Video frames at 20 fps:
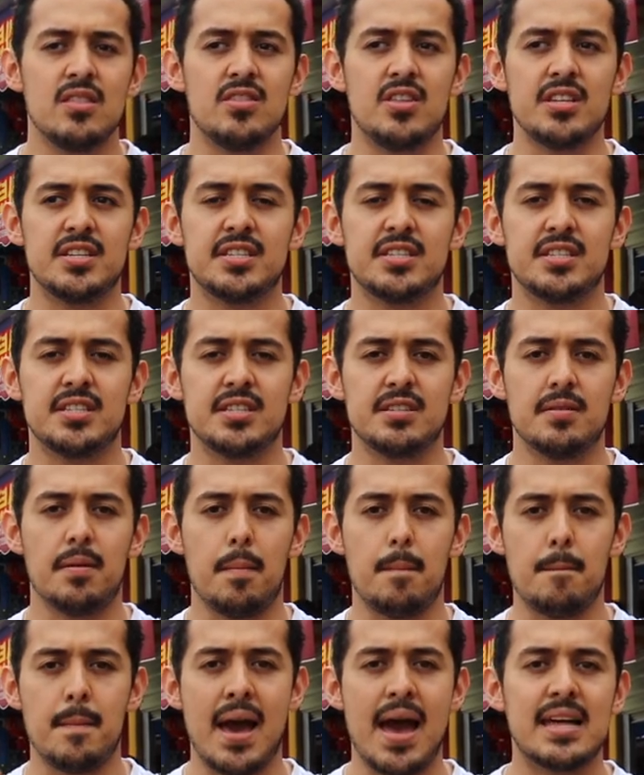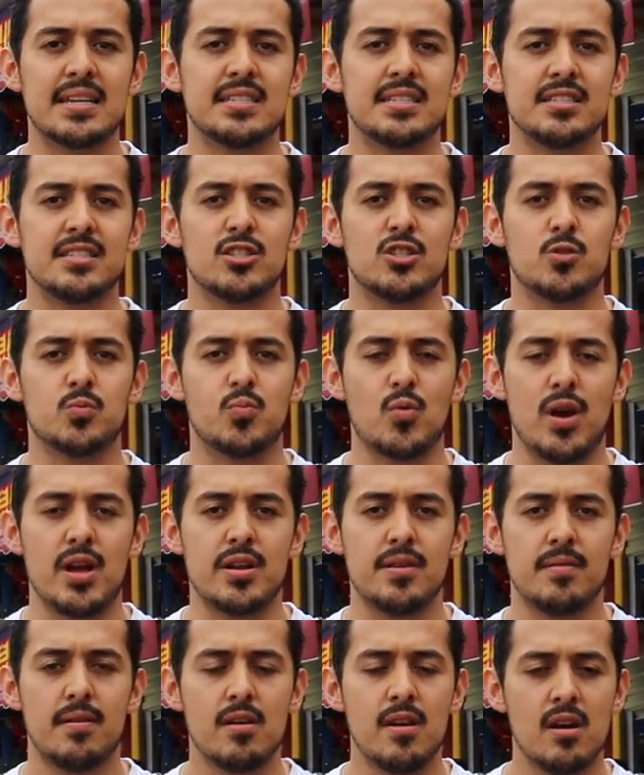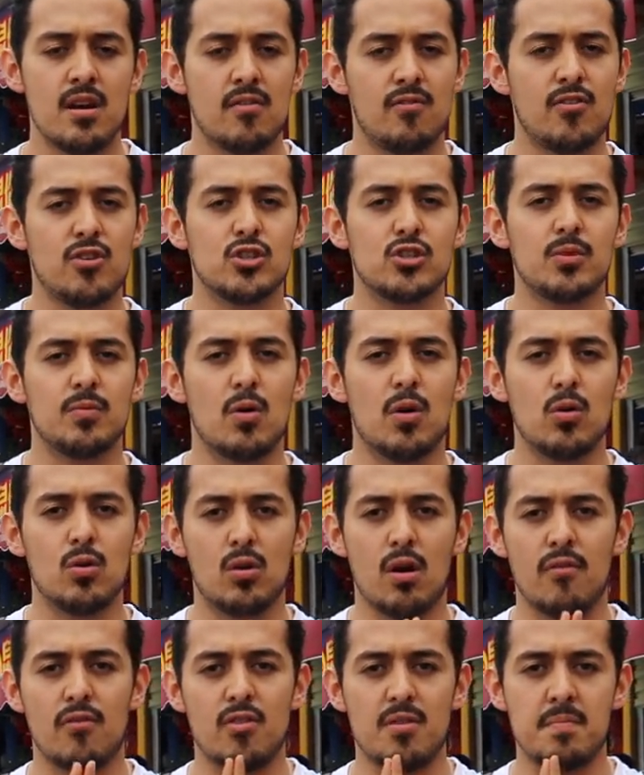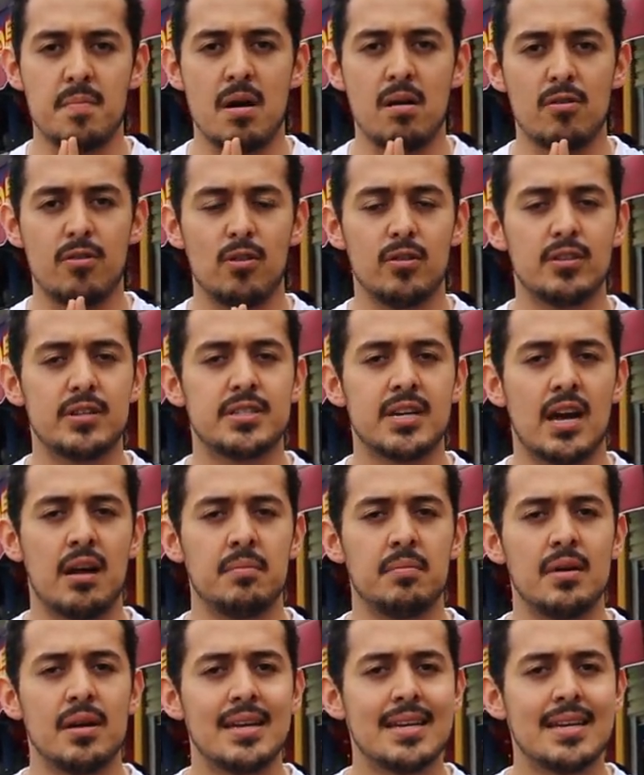this mass spread. First of all, cover your mouth all the time.